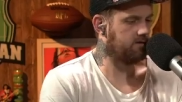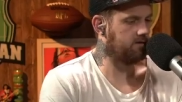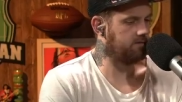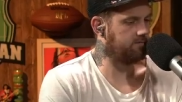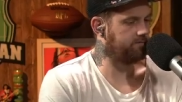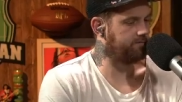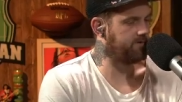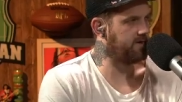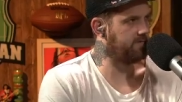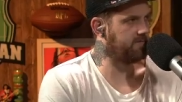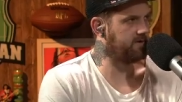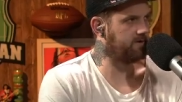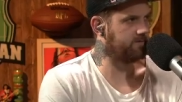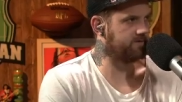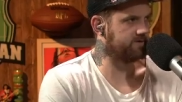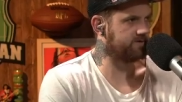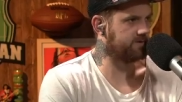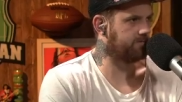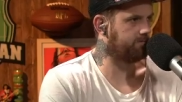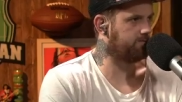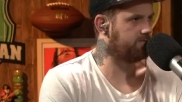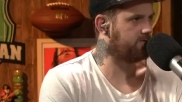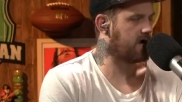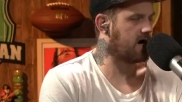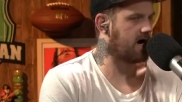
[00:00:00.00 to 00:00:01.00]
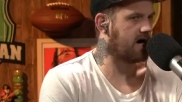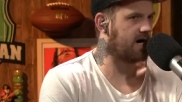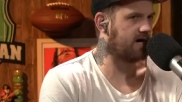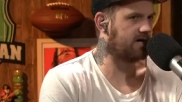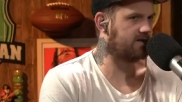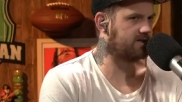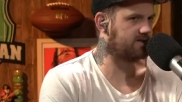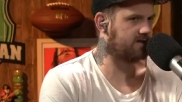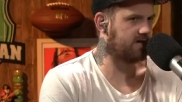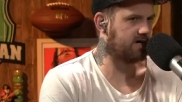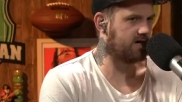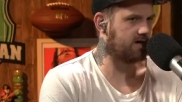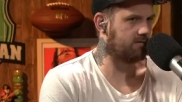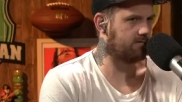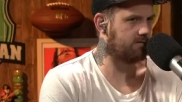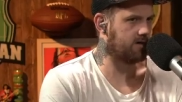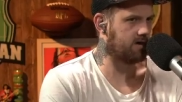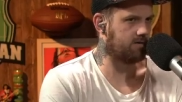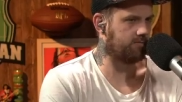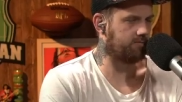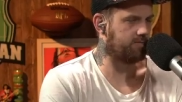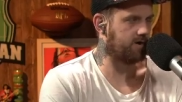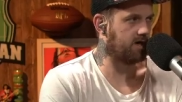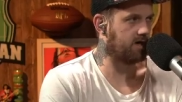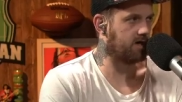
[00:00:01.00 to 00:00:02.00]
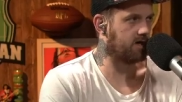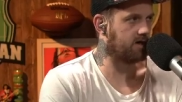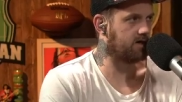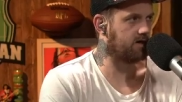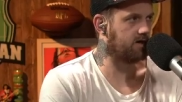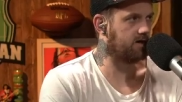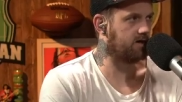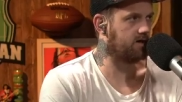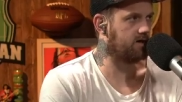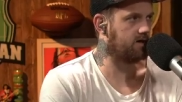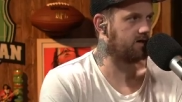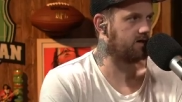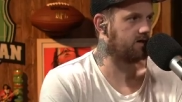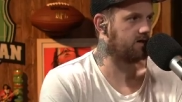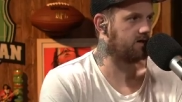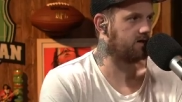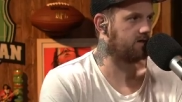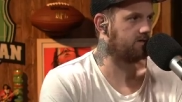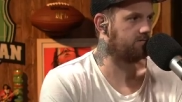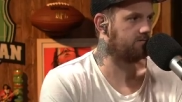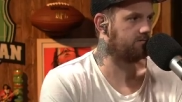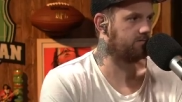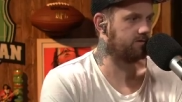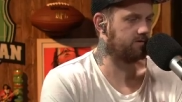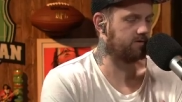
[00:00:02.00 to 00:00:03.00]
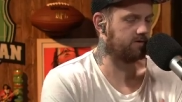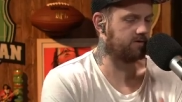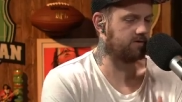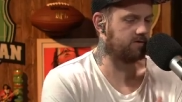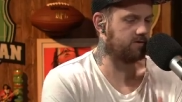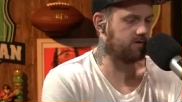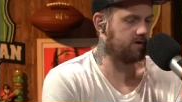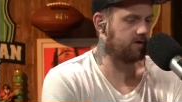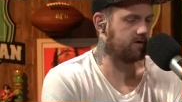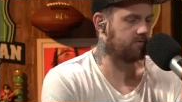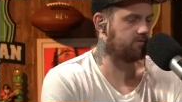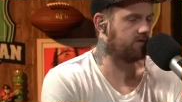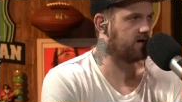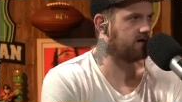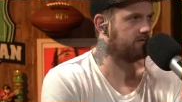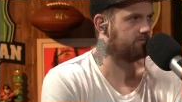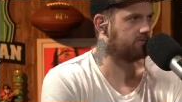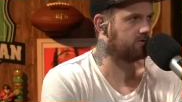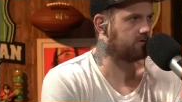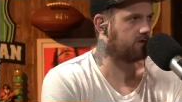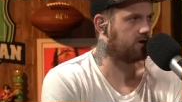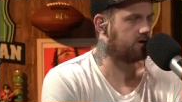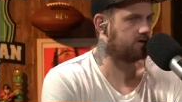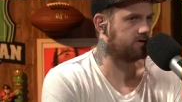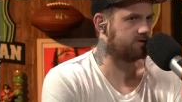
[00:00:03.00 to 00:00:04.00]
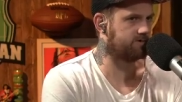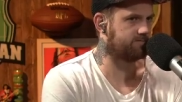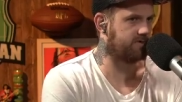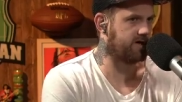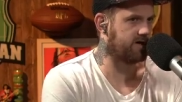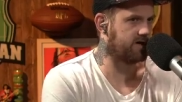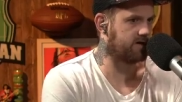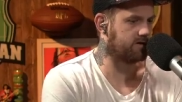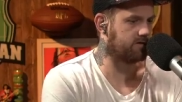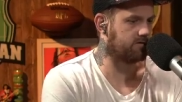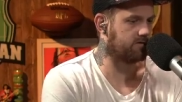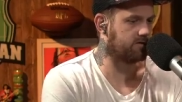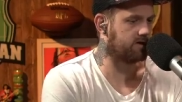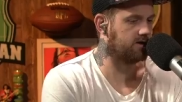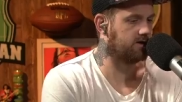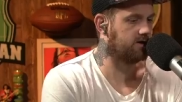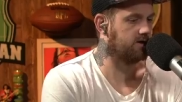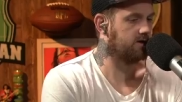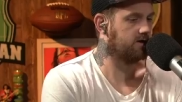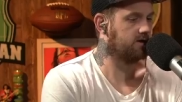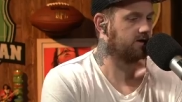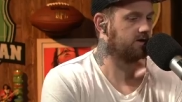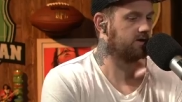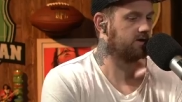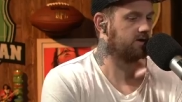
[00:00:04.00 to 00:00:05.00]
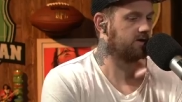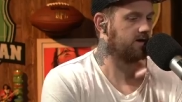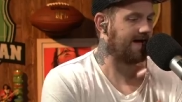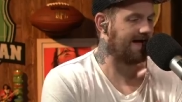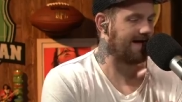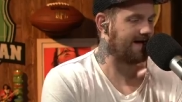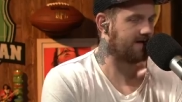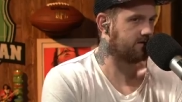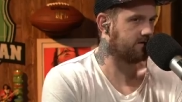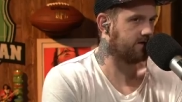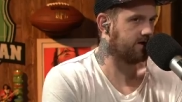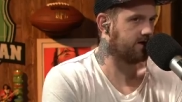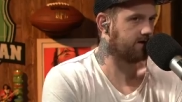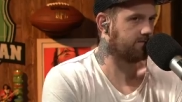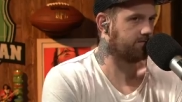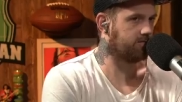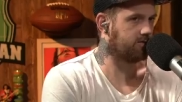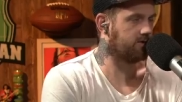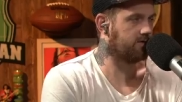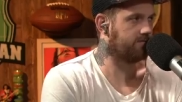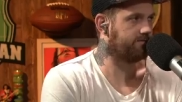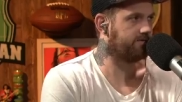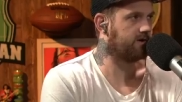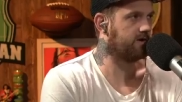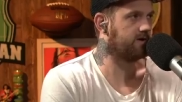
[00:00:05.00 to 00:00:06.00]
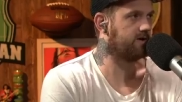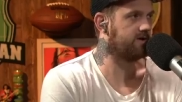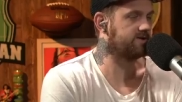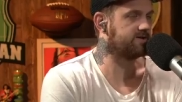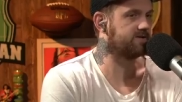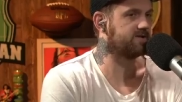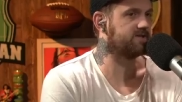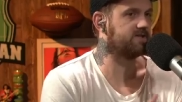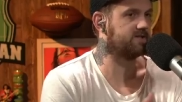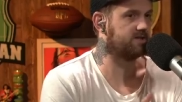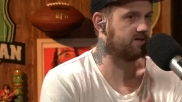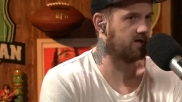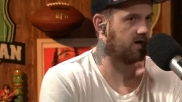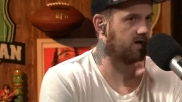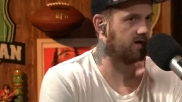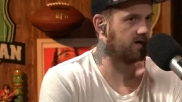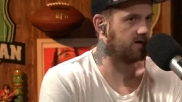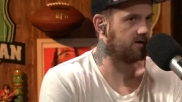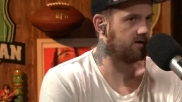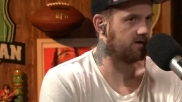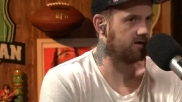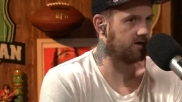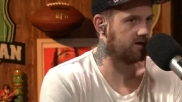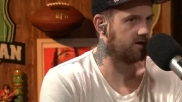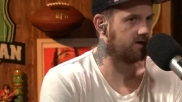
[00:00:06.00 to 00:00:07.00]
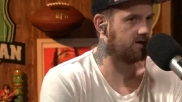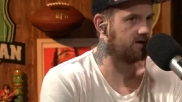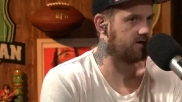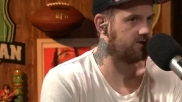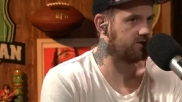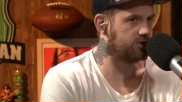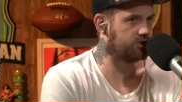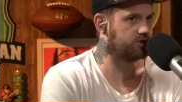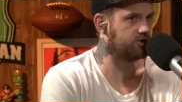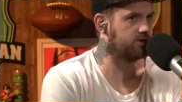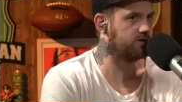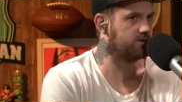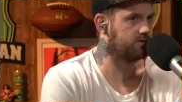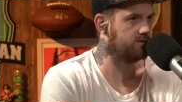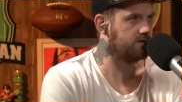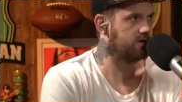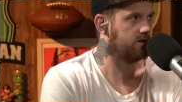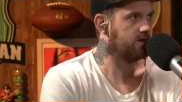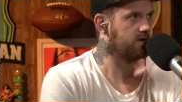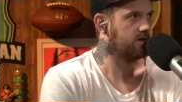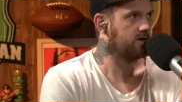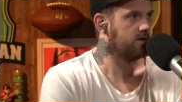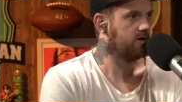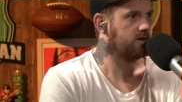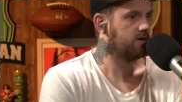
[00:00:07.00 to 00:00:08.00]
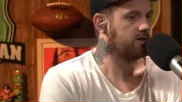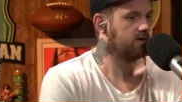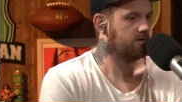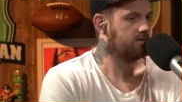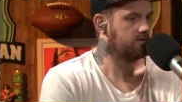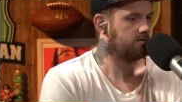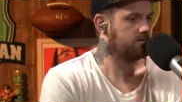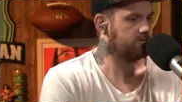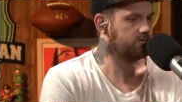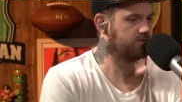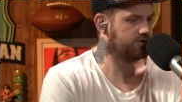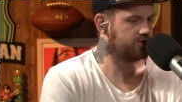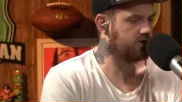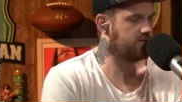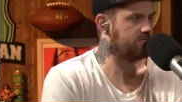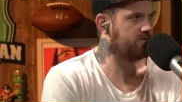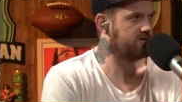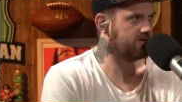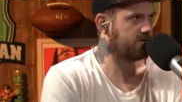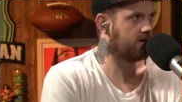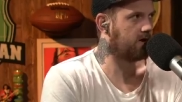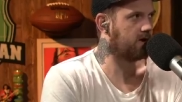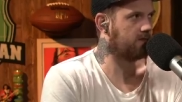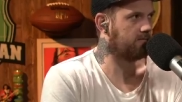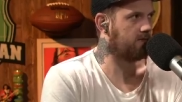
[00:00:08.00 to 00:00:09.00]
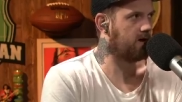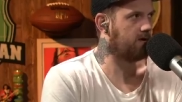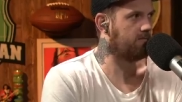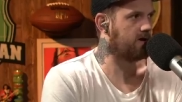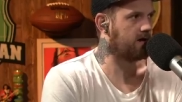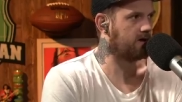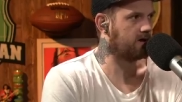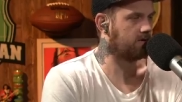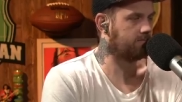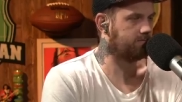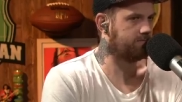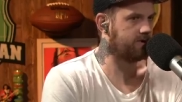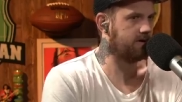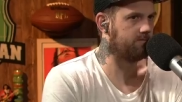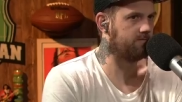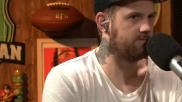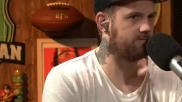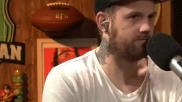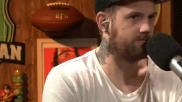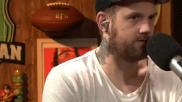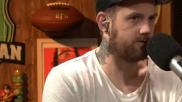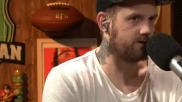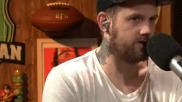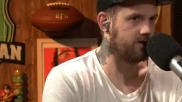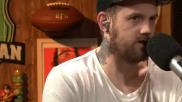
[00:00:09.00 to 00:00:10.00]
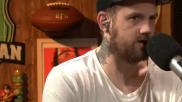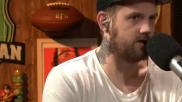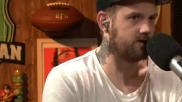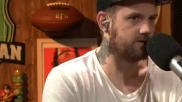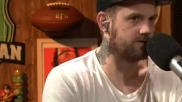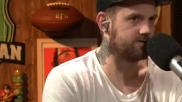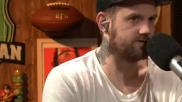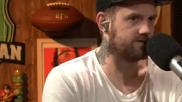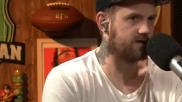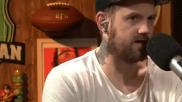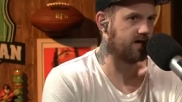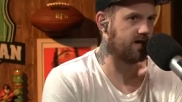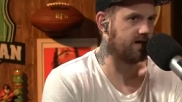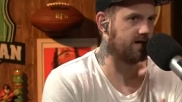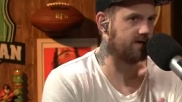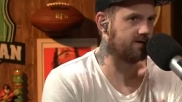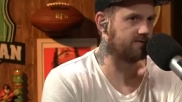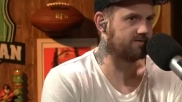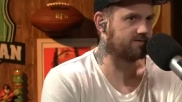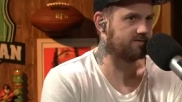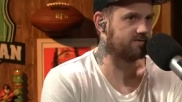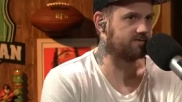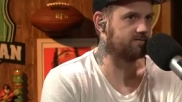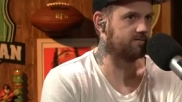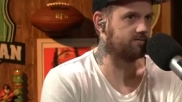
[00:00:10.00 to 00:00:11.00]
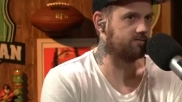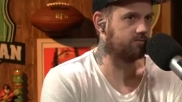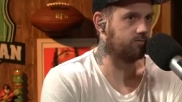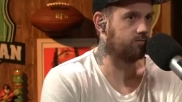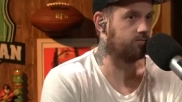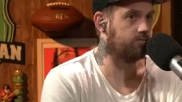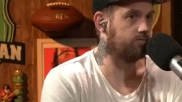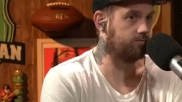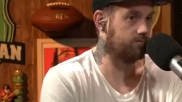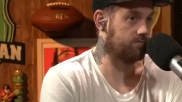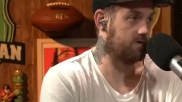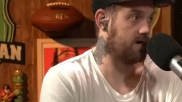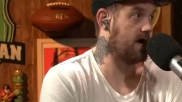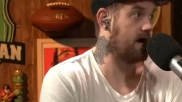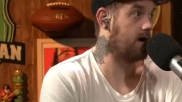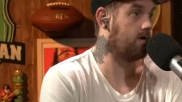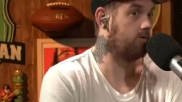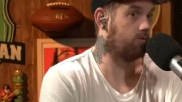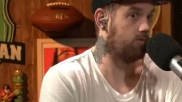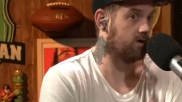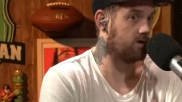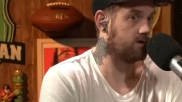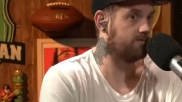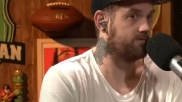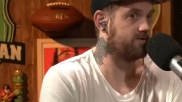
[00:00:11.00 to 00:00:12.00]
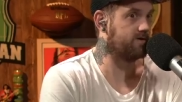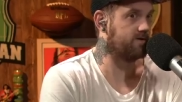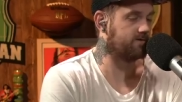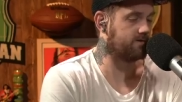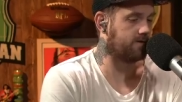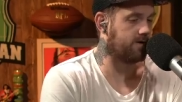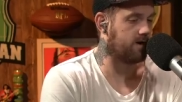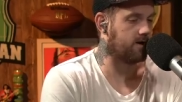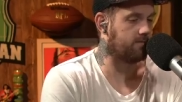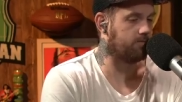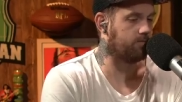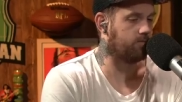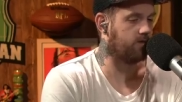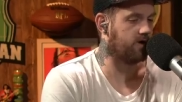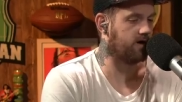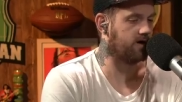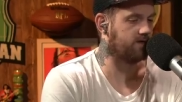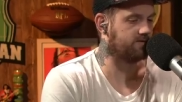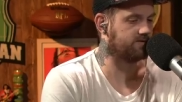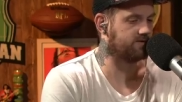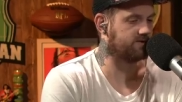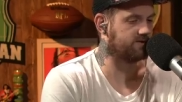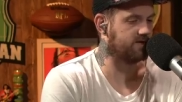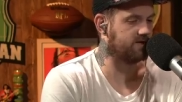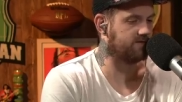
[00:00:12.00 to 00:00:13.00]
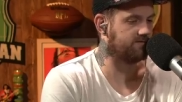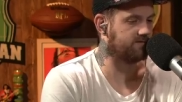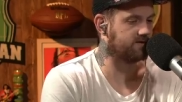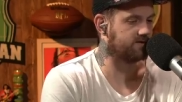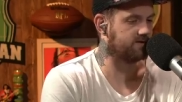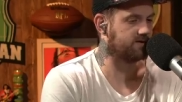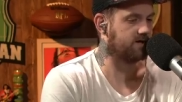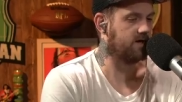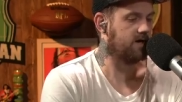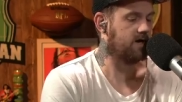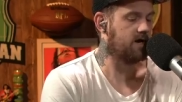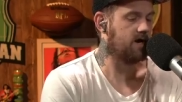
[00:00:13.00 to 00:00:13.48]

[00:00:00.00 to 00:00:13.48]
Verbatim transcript: Pittman was a high second round pick. He incredible college pedigree, athletic profile. He's a stud. Like, he should we should be talking about Michael Pittman for years as now one of the top wide receivers.